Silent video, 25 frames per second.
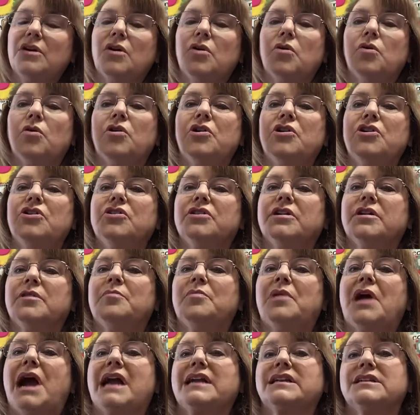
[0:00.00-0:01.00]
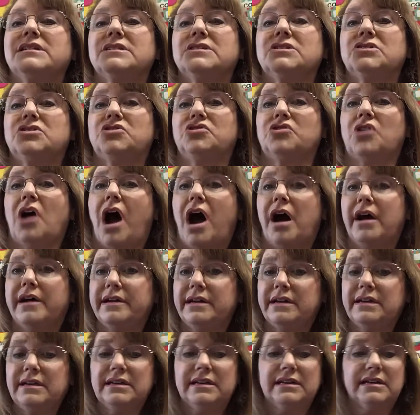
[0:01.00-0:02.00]
or you could practice
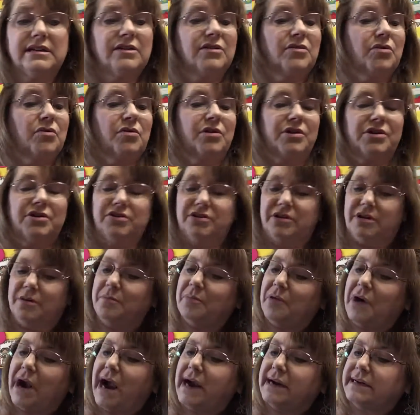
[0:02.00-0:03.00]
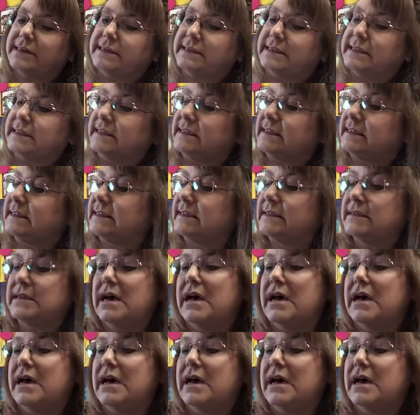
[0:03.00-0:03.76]
drawing, or you could practice